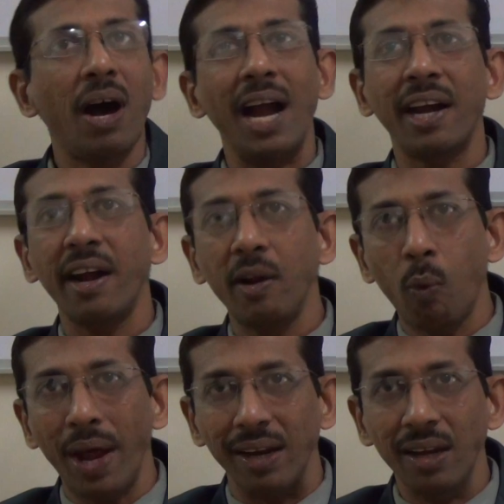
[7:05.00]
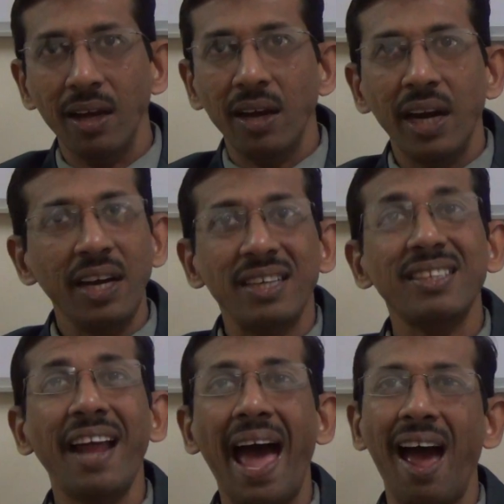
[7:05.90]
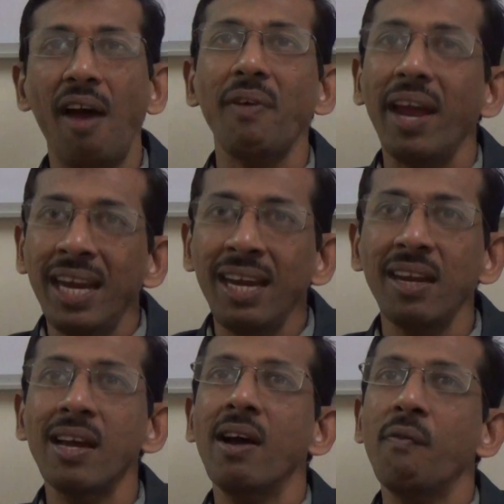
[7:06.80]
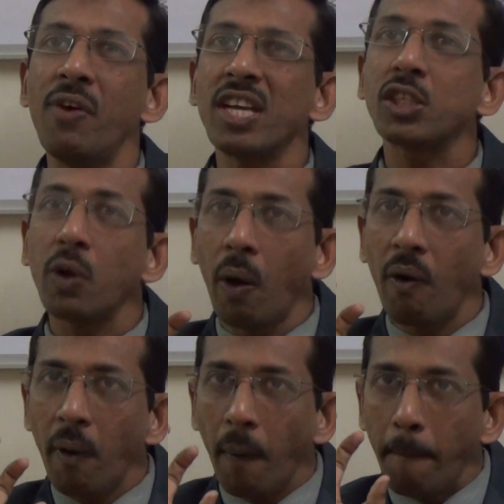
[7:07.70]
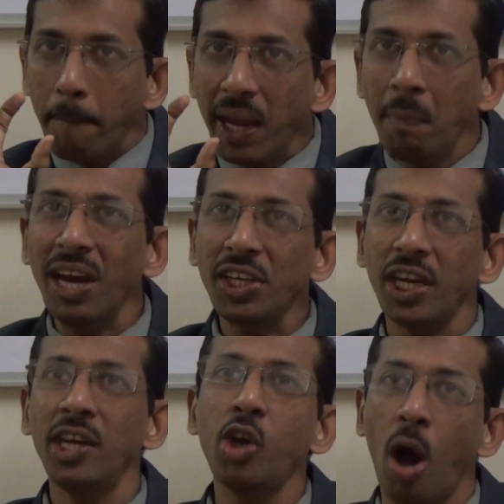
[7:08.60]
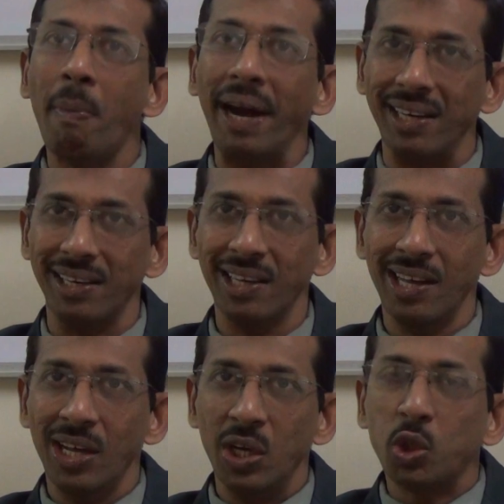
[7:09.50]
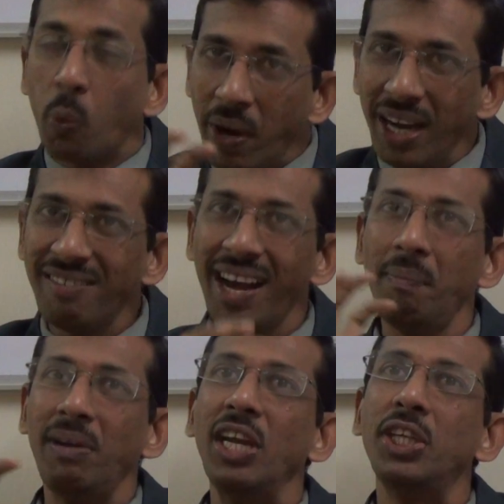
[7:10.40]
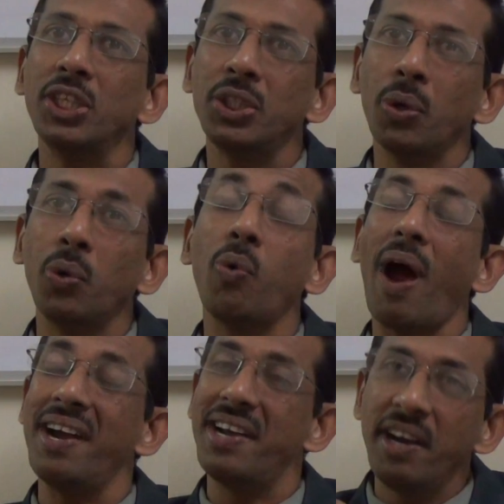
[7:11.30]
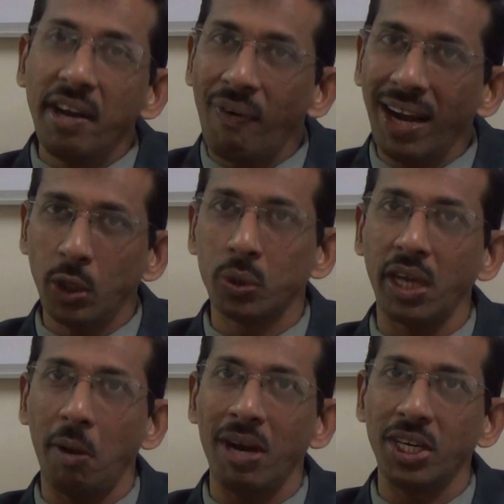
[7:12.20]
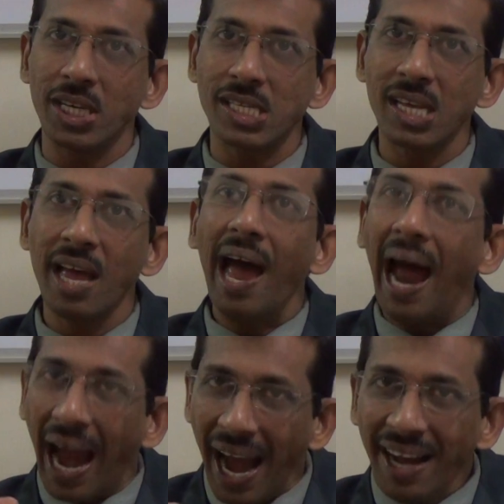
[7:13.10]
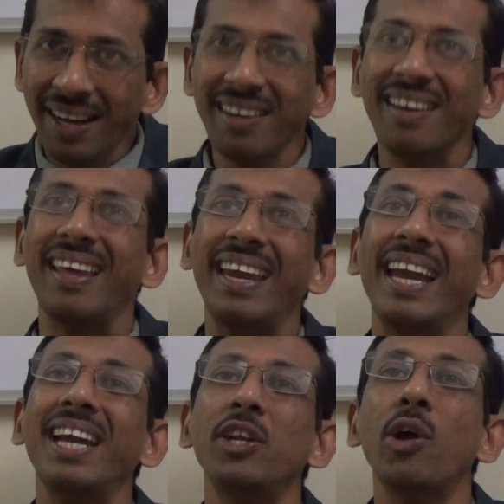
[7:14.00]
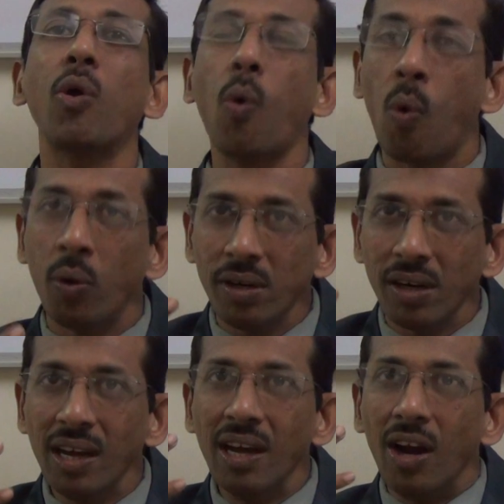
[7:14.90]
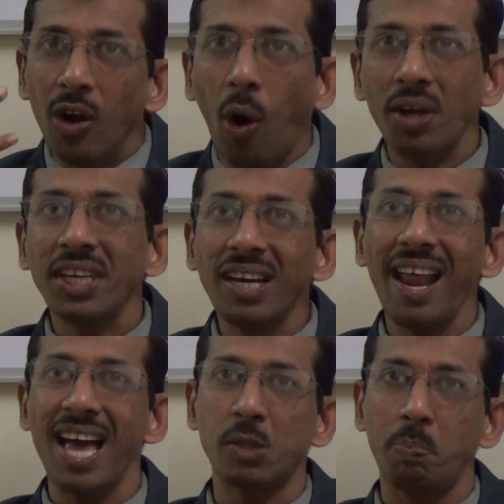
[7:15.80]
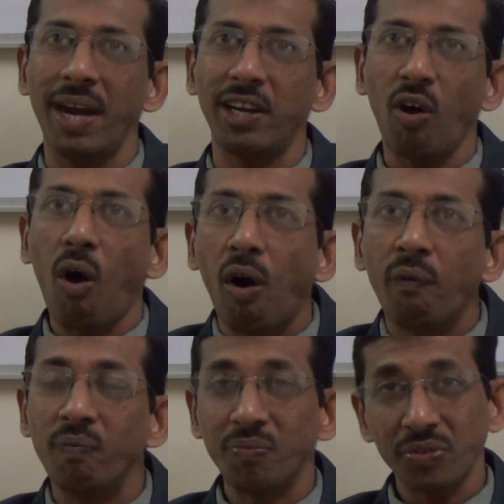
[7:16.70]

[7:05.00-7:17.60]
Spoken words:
101, it doesn't have any fixed image in your mind. So brain time teaches you to identify those images and create your own logical aspect of